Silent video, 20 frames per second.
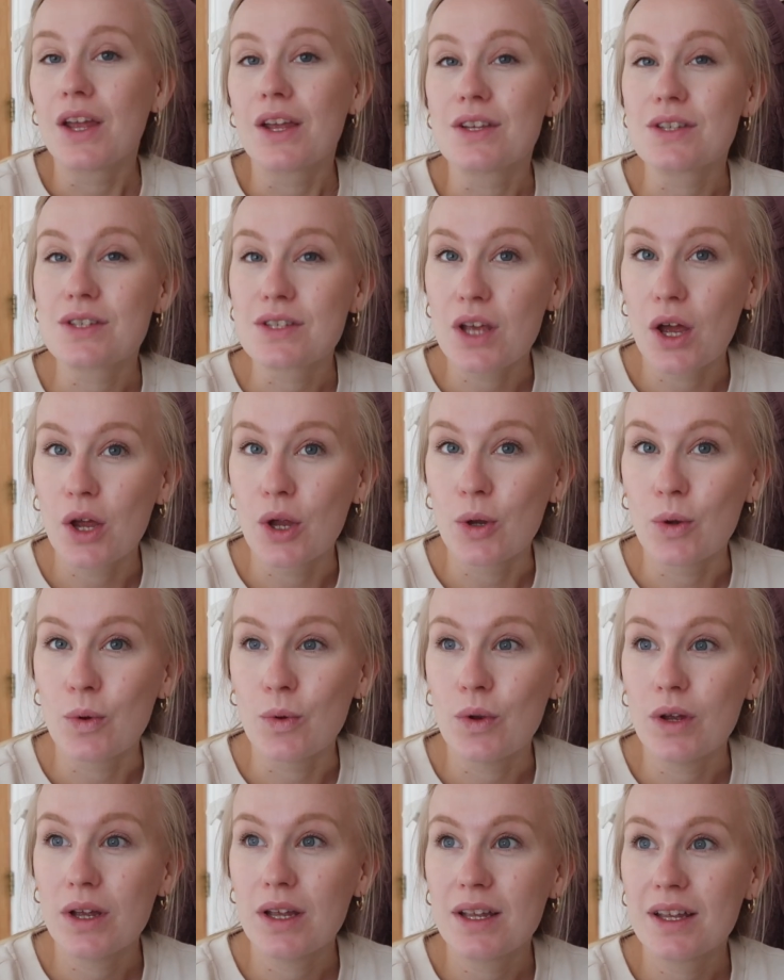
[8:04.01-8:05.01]

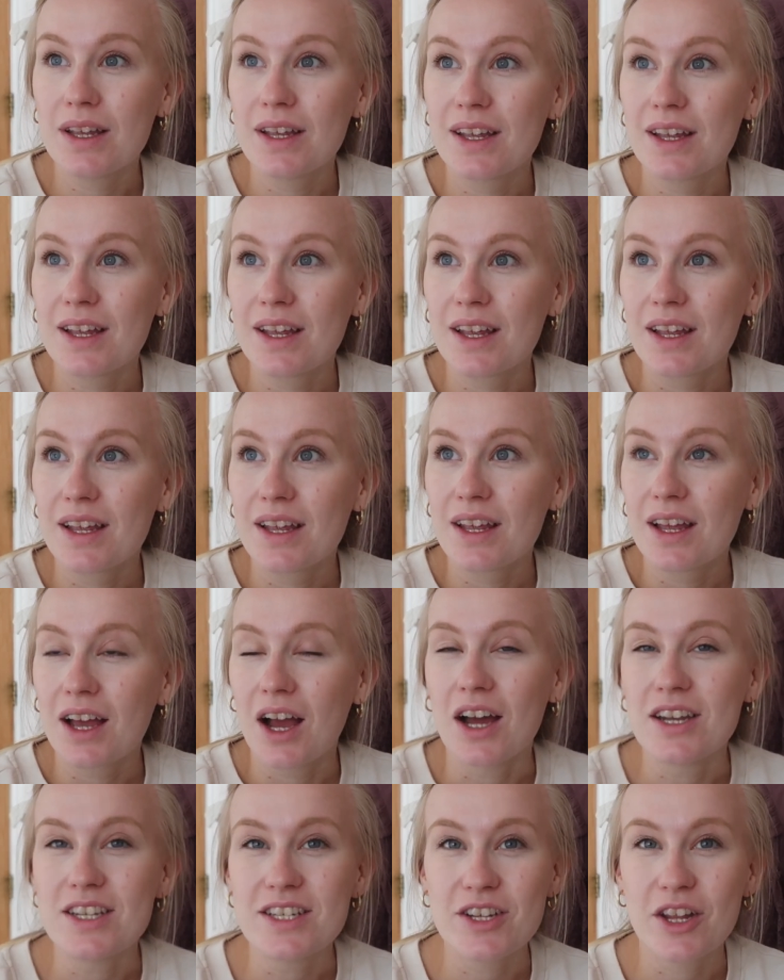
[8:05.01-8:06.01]
So,
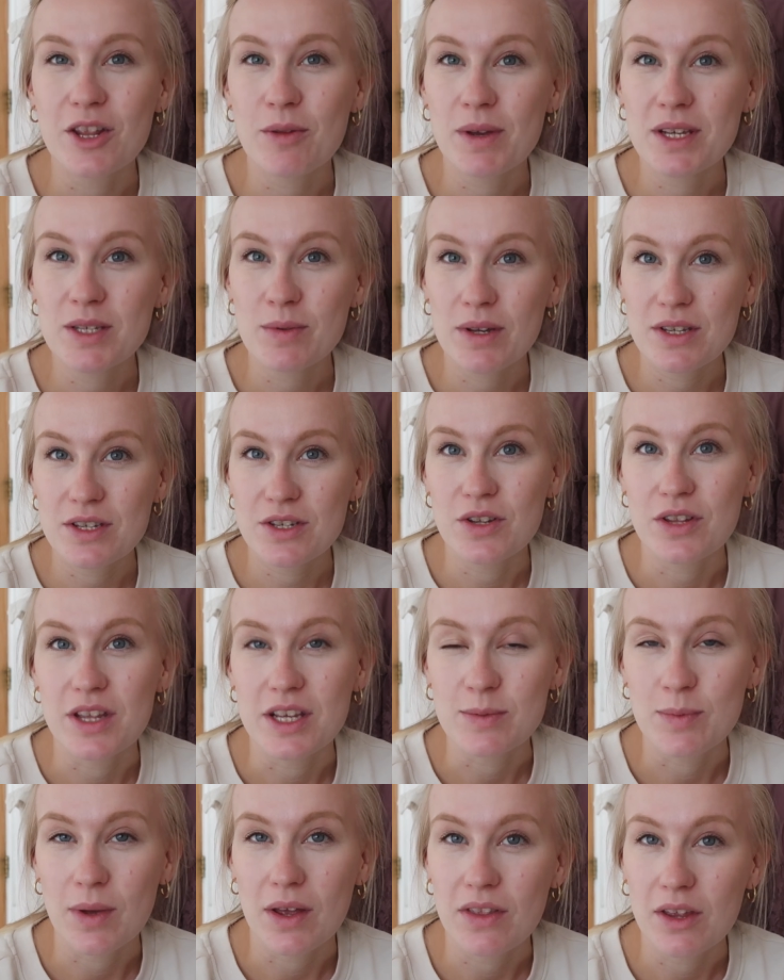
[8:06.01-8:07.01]
I didn't know the best way to do
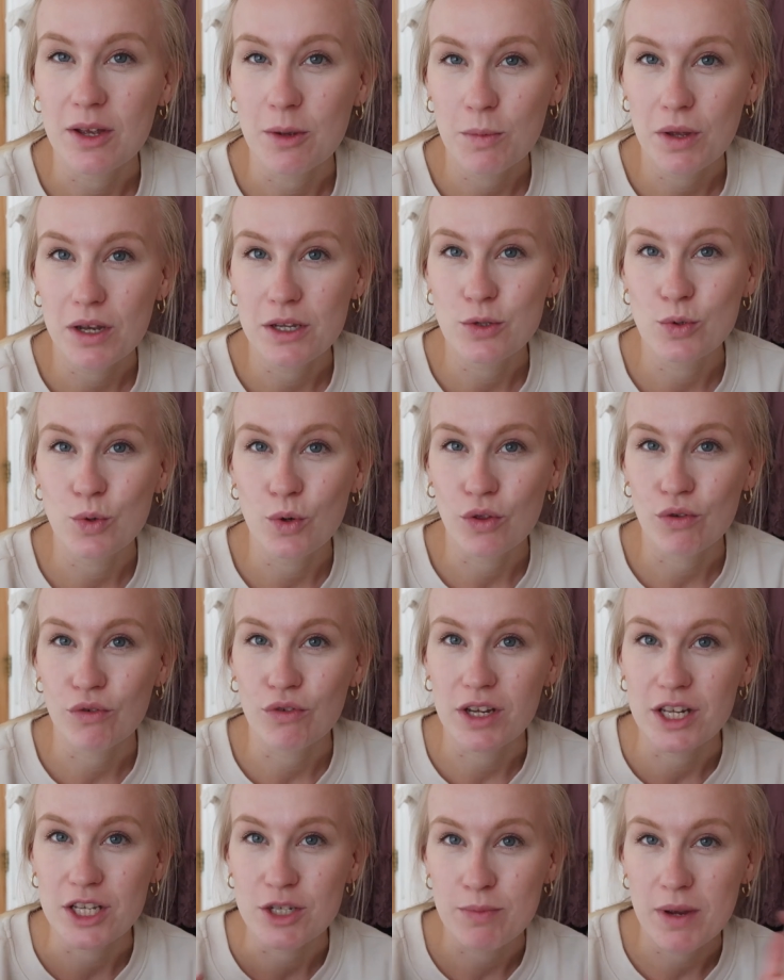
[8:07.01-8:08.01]
this, but I think I'm going to talk through
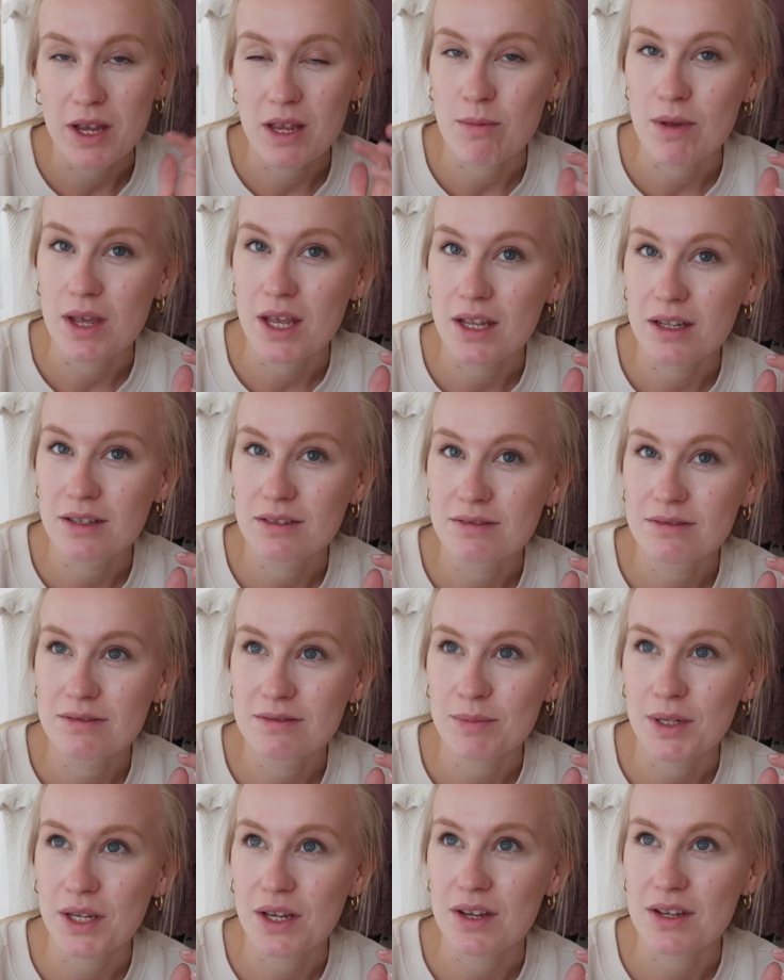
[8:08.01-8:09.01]
each baby,
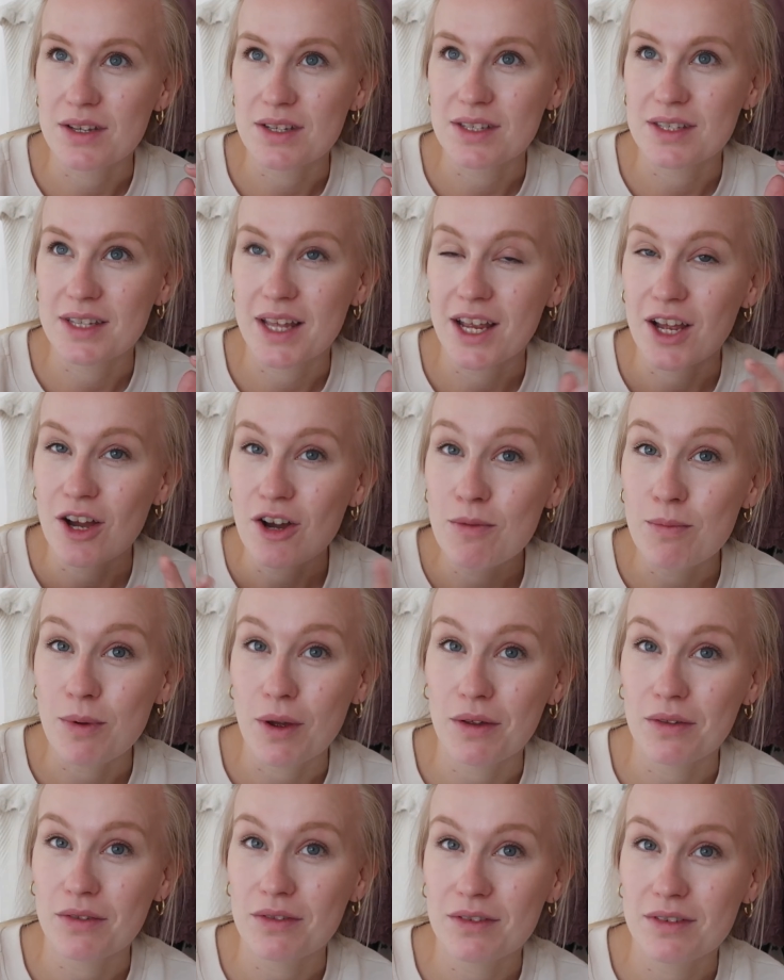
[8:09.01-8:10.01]
because they are
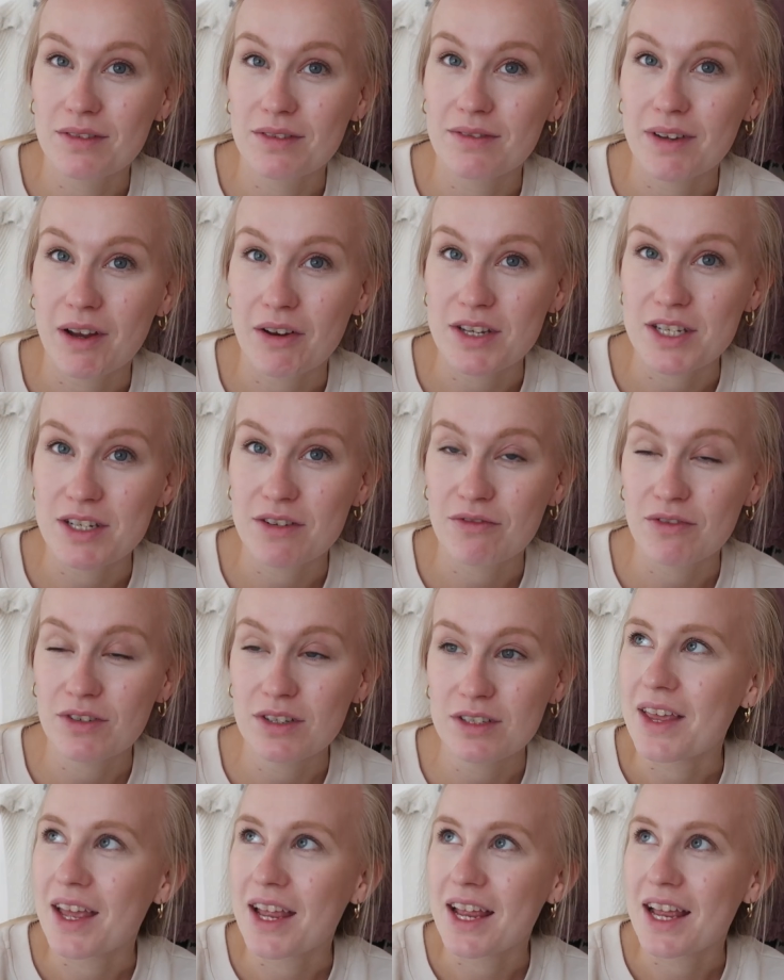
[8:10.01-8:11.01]
both very
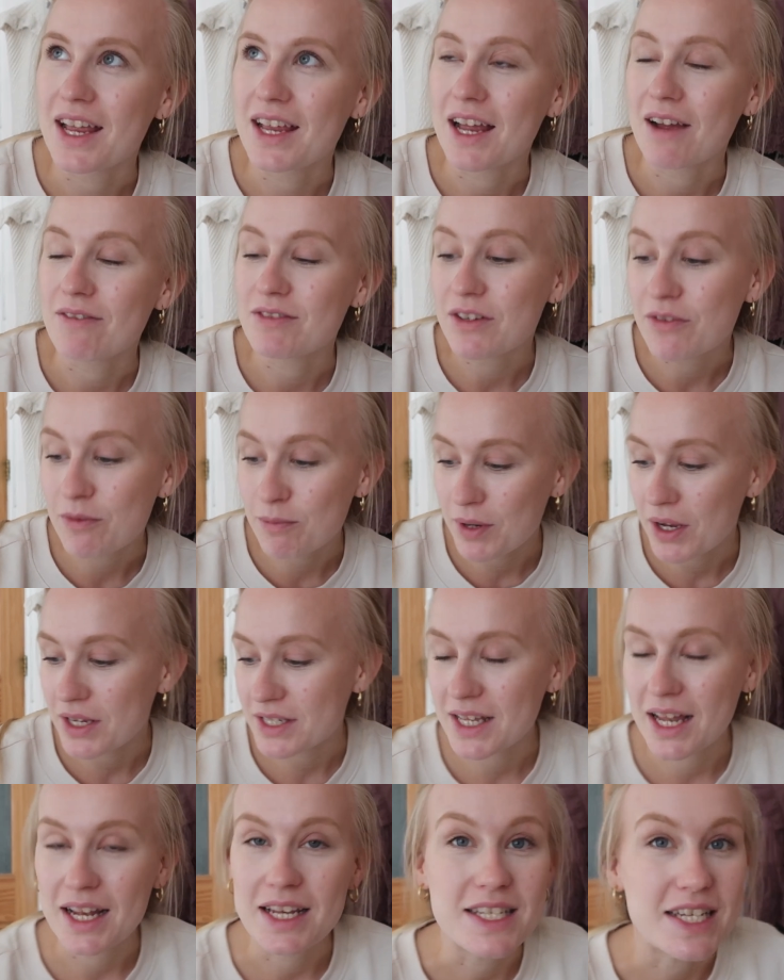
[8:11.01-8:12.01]
different. They have different
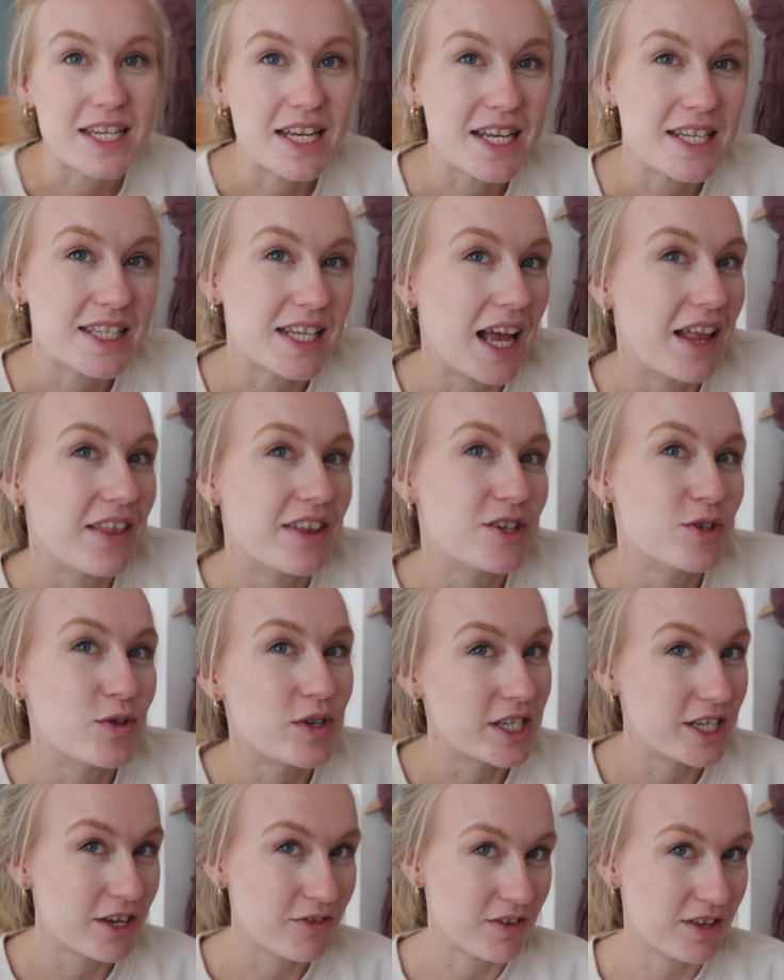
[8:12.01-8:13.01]
personalities, and they're
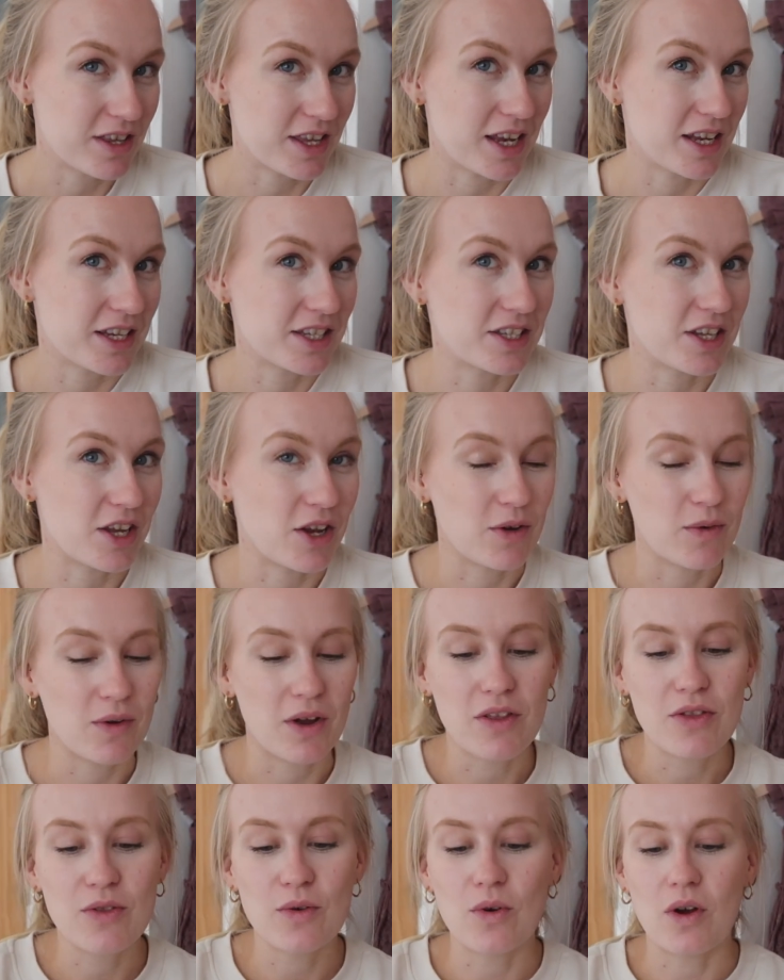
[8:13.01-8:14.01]
doing different things, so
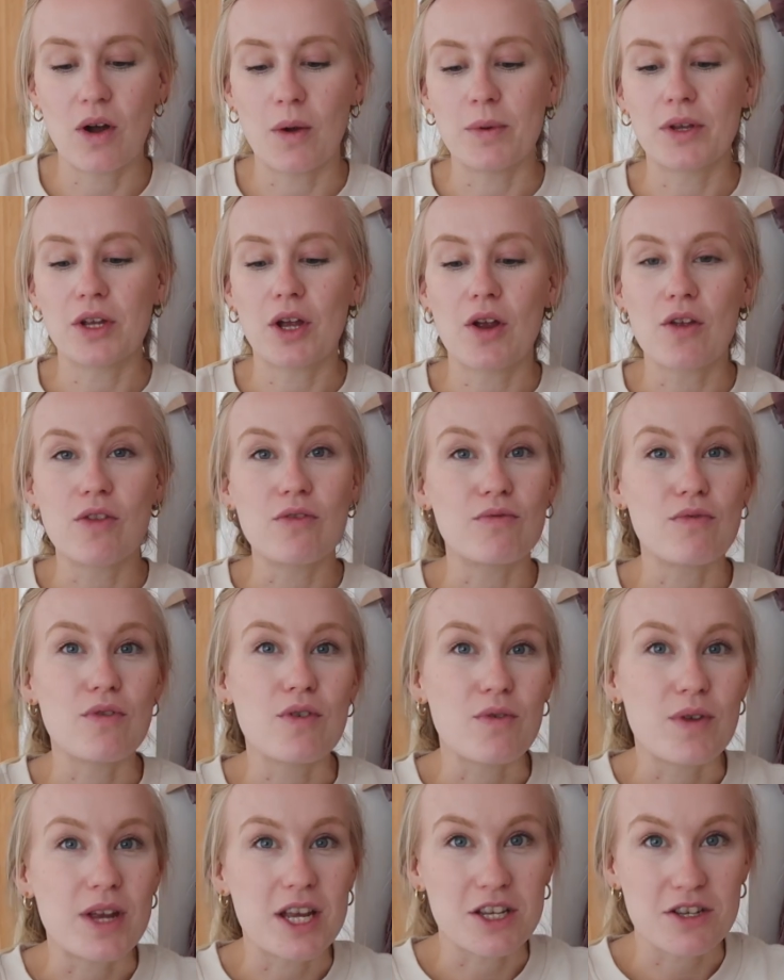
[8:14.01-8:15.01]
I thought I would go
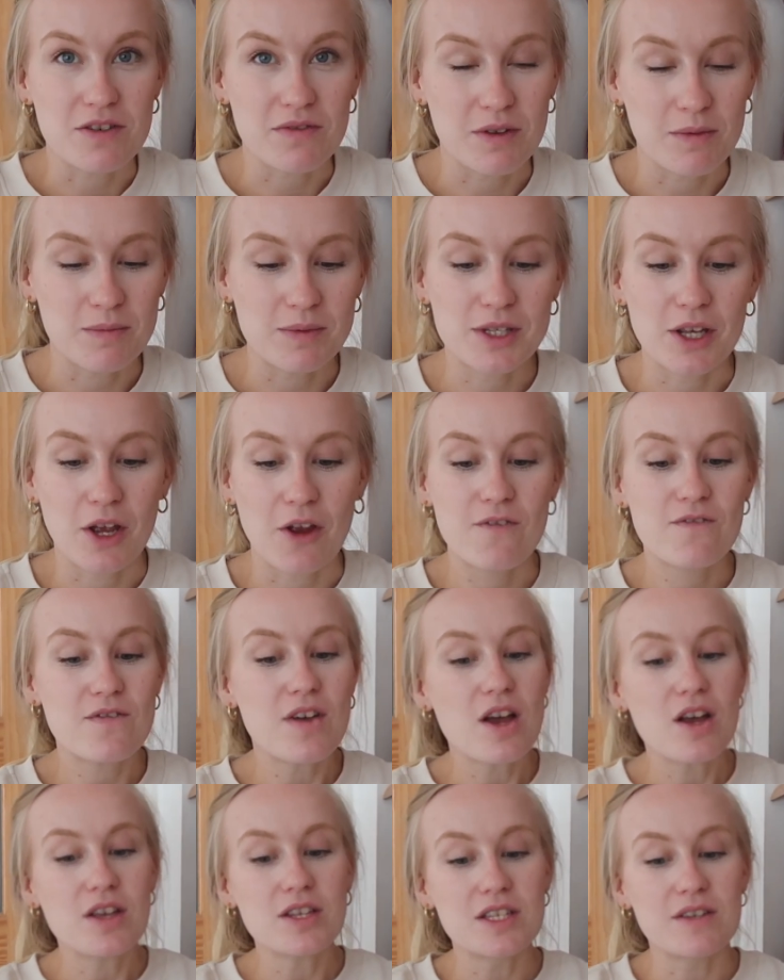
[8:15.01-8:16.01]
through each of them. So
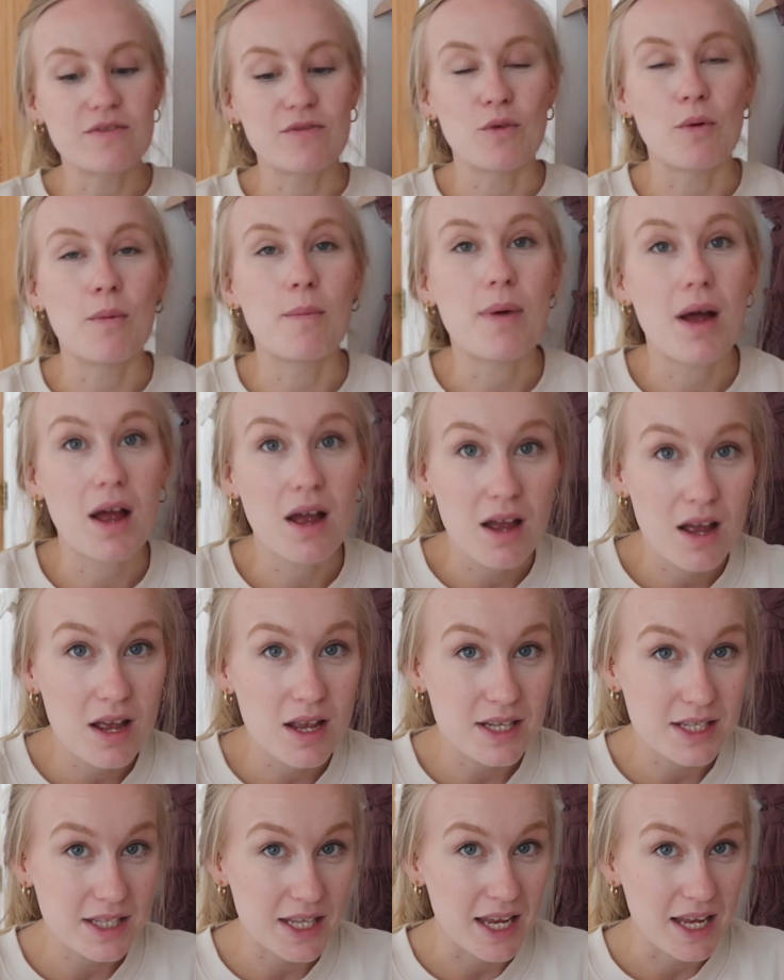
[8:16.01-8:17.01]
first of all,
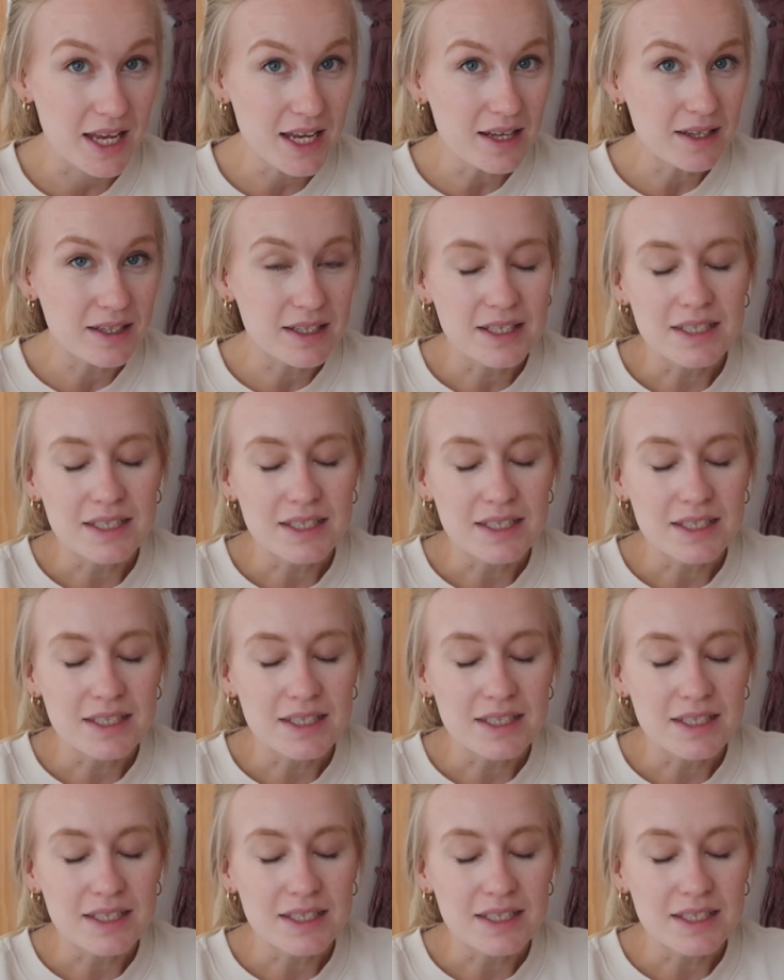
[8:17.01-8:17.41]
Percy